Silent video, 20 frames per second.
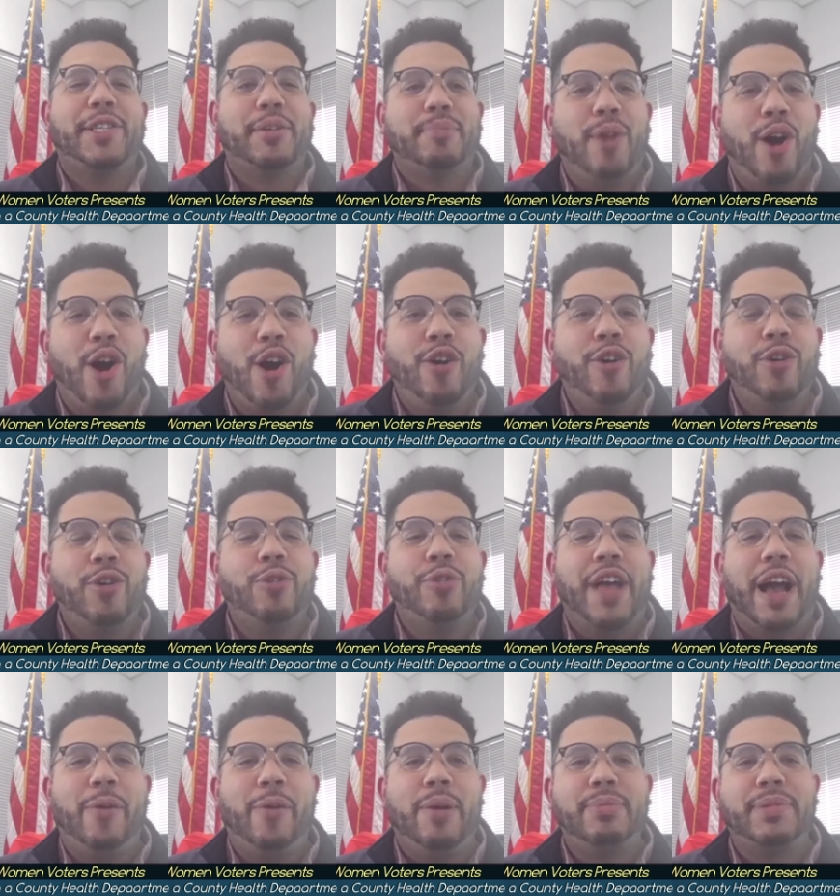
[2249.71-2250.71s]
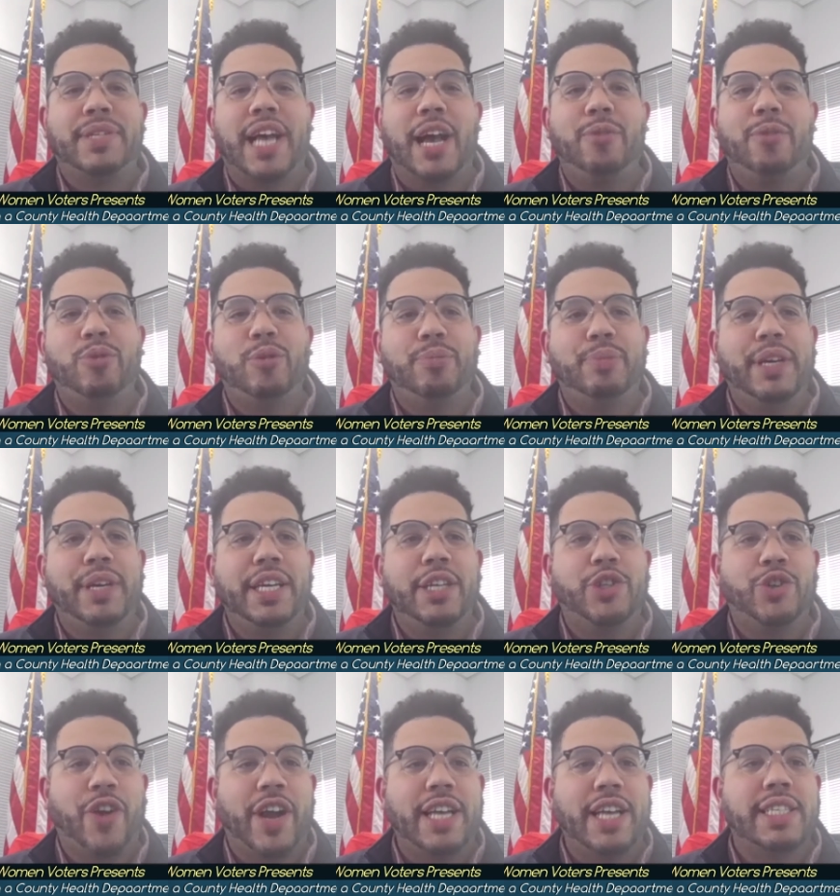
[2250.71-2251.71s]
Tomorrow, that website will be
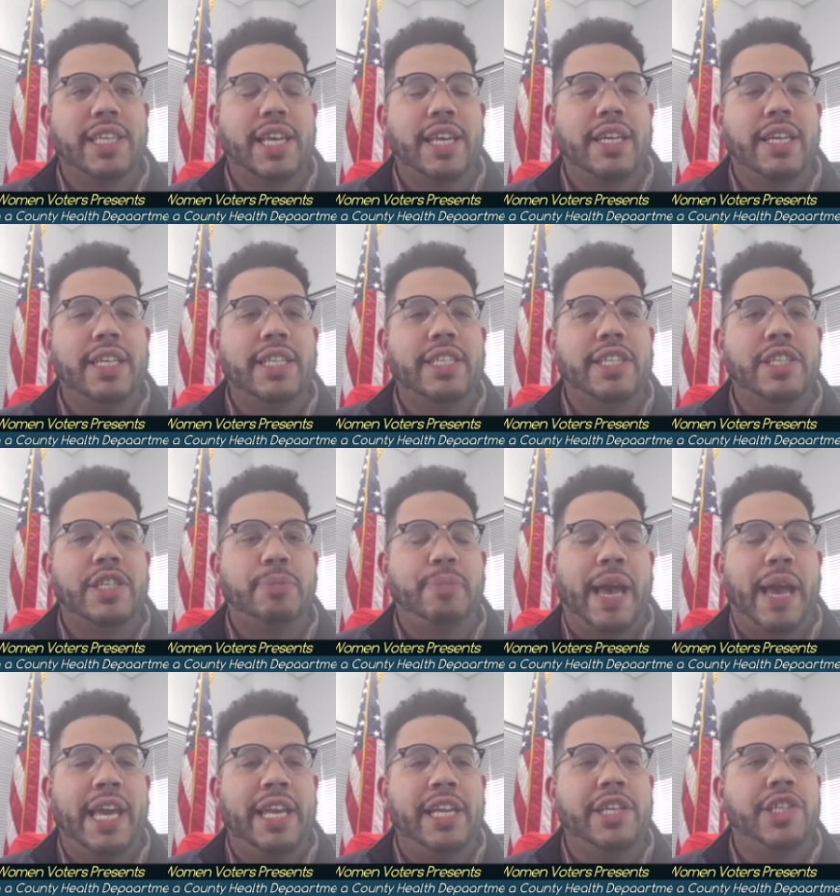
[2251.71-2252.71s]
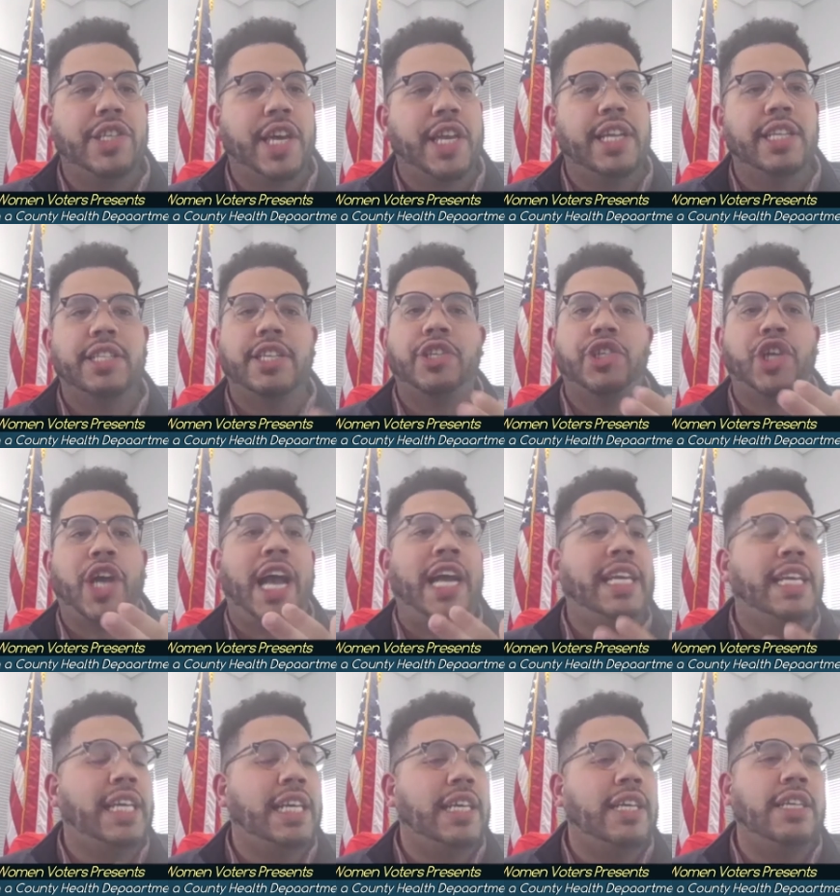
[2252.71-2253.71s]
translated into Spanish and into
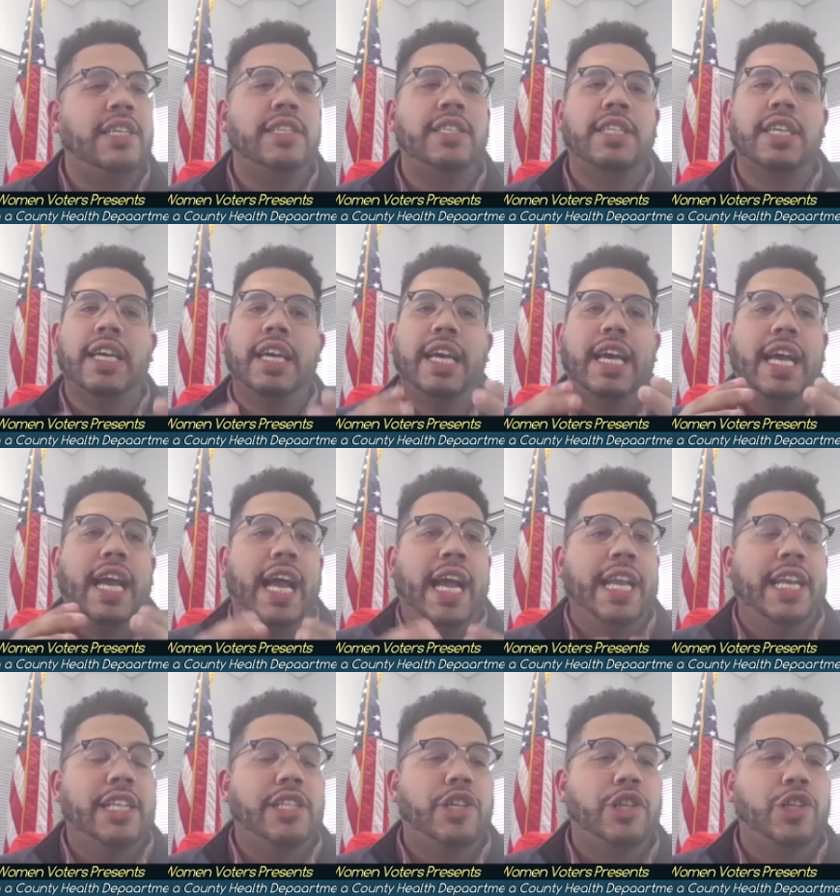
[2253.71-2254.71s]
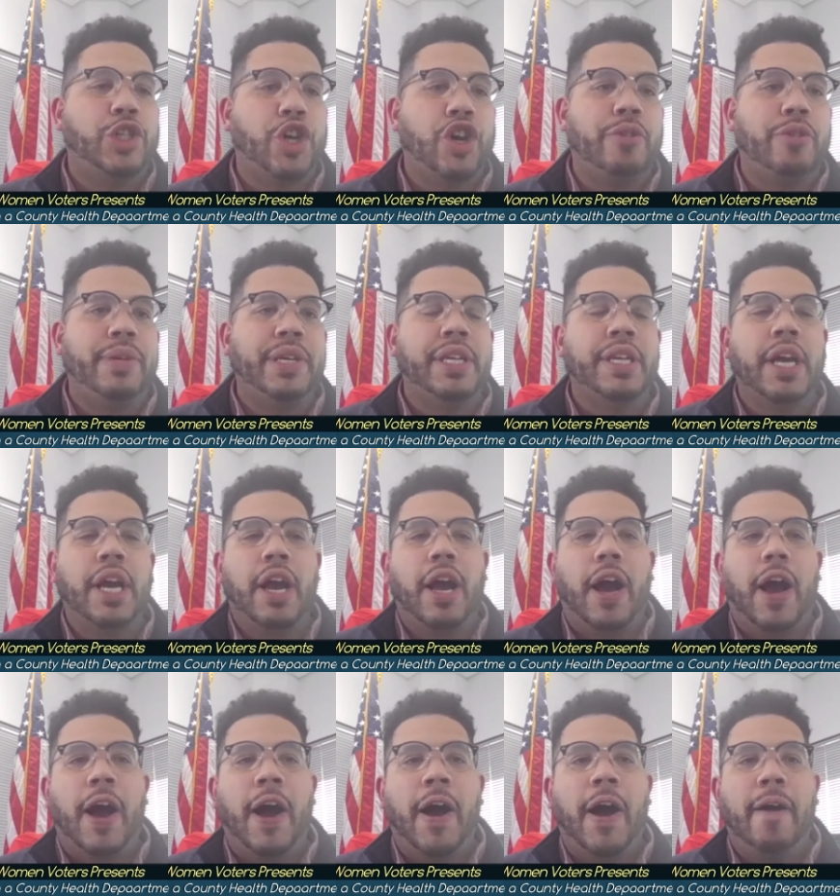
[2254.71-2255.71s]
Chinese and into German.
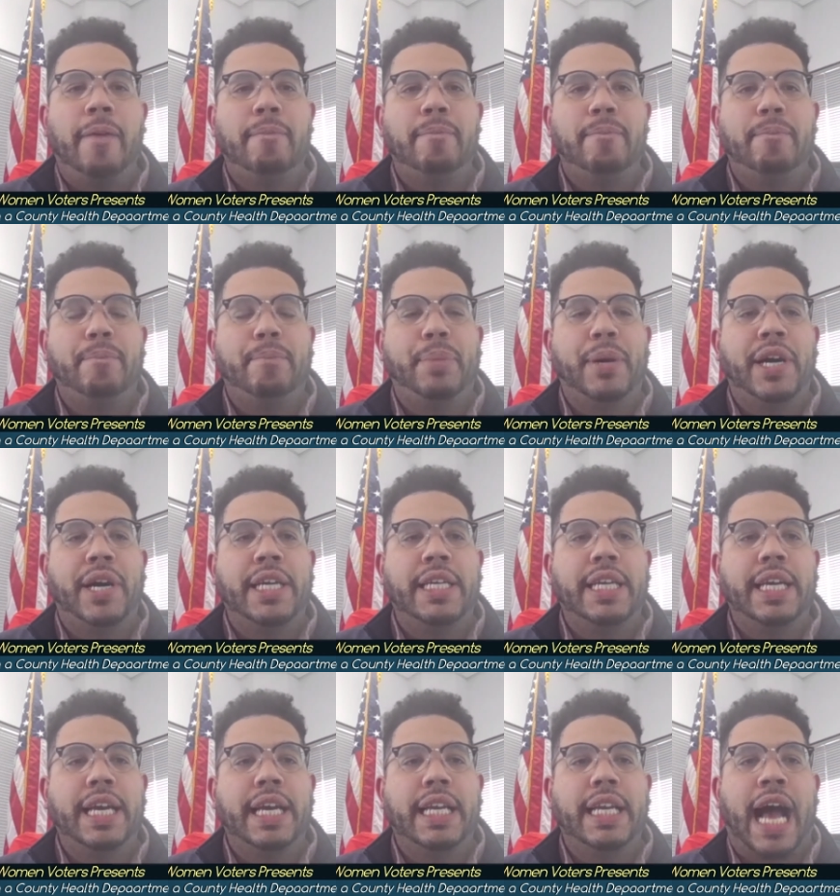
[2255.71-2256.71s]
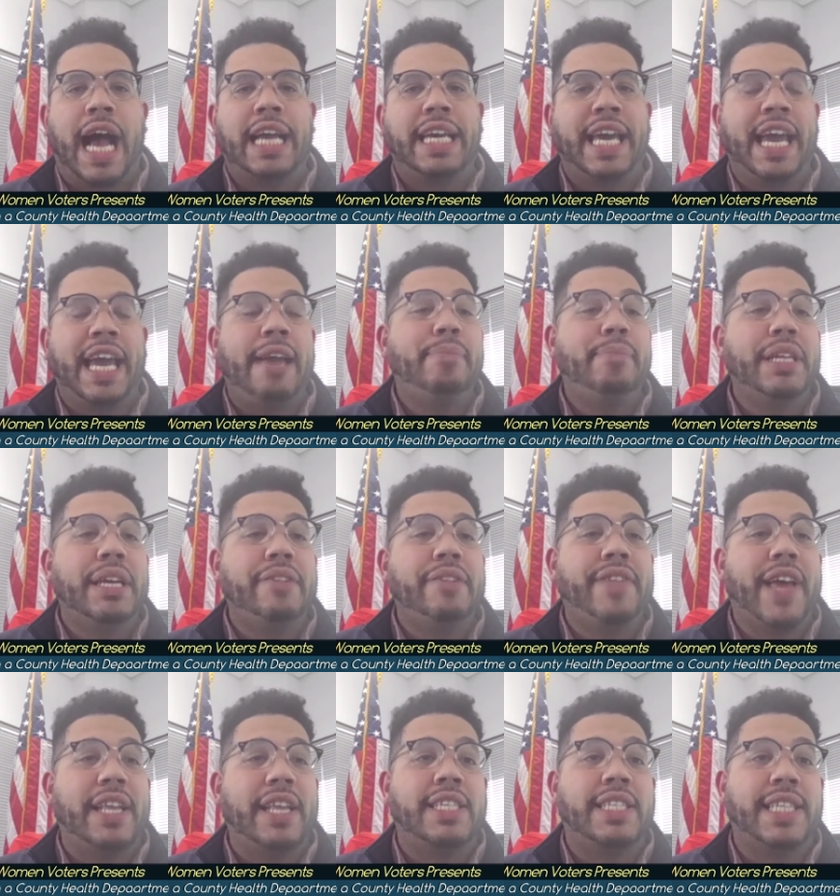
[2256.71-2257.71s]
Um, but I can't
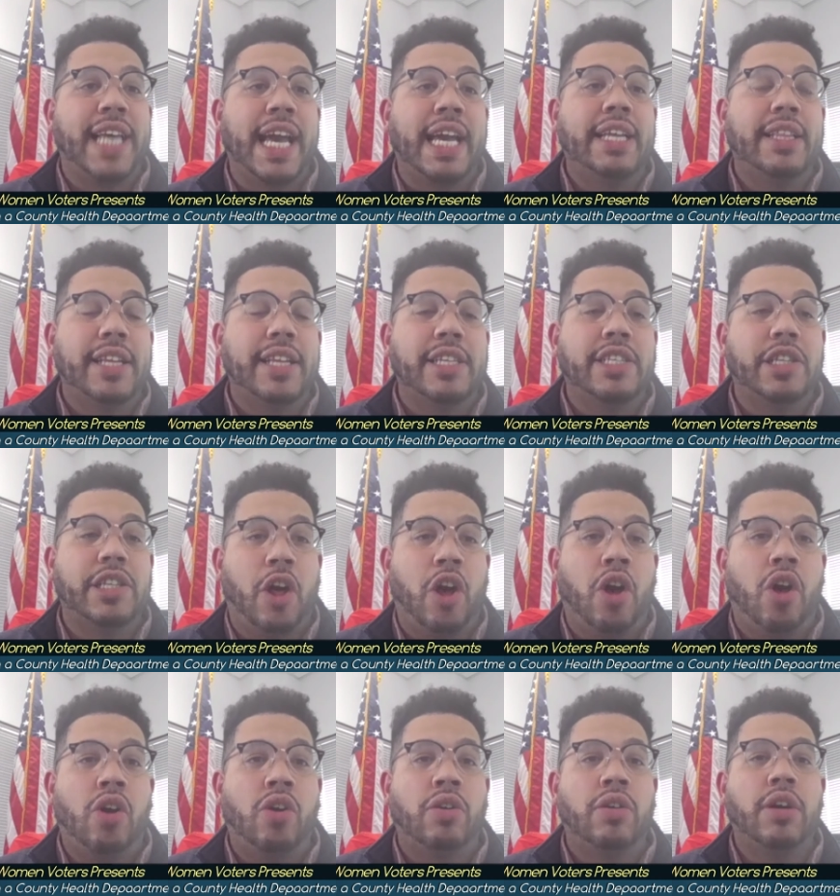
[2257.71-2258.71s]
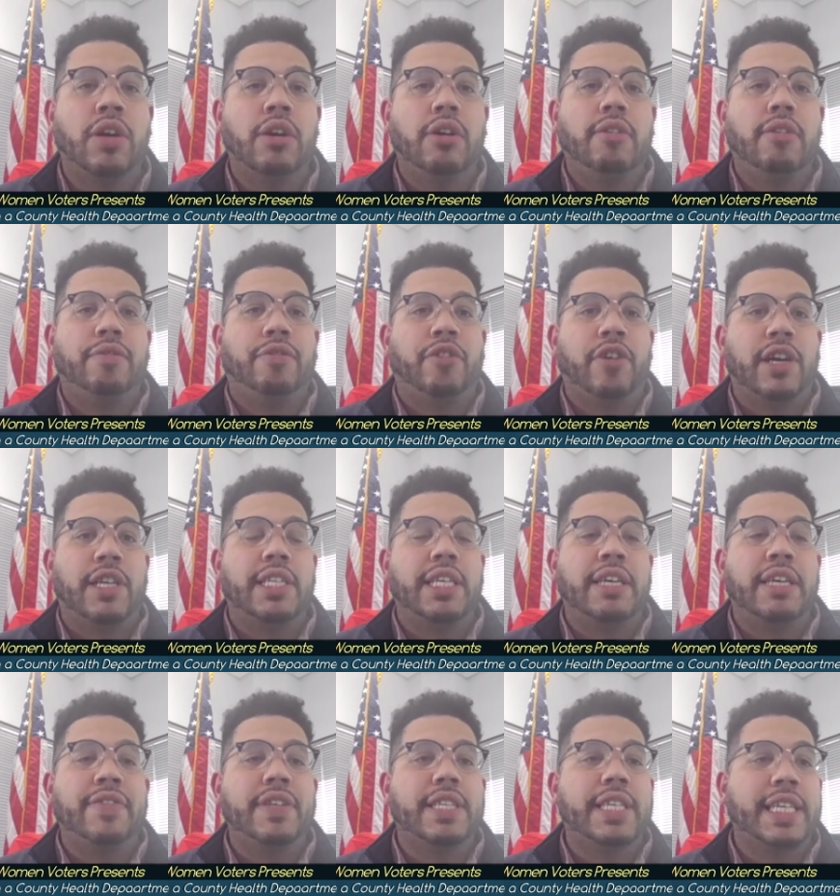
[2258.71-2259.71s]
believe that it's taken this long for us
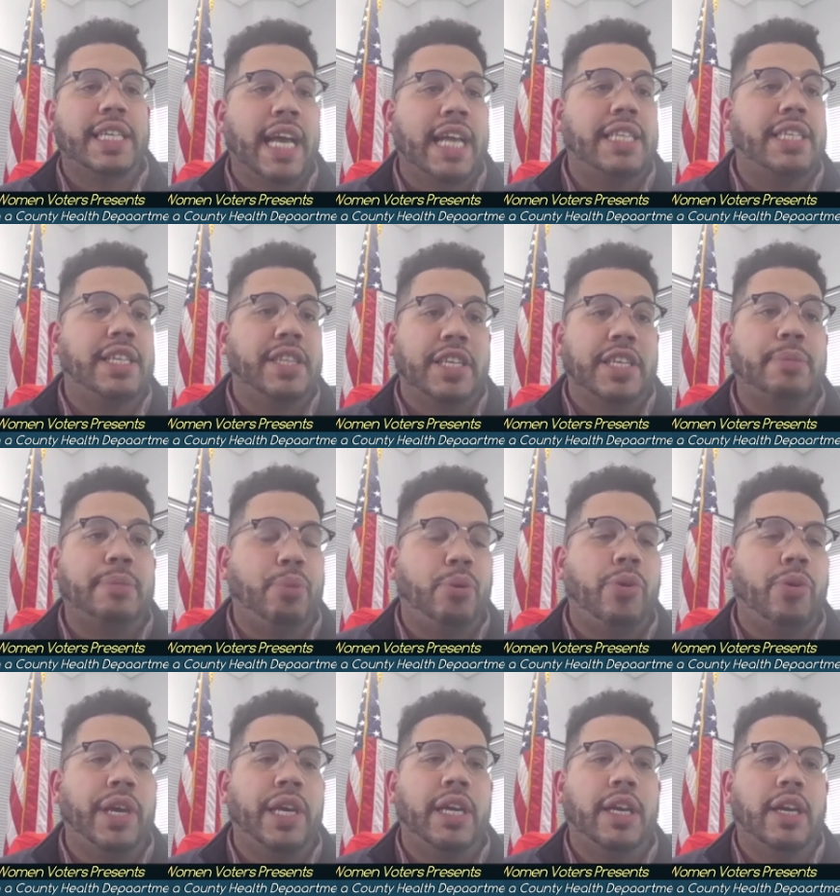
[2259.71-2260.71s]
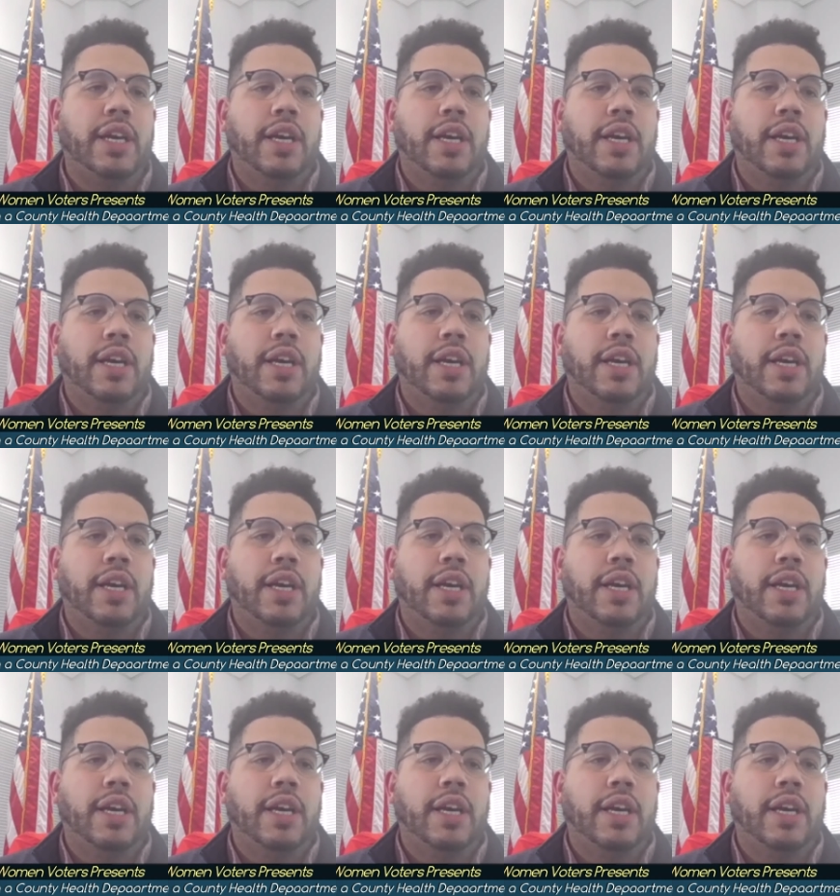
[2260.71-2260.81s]
even to get to this point.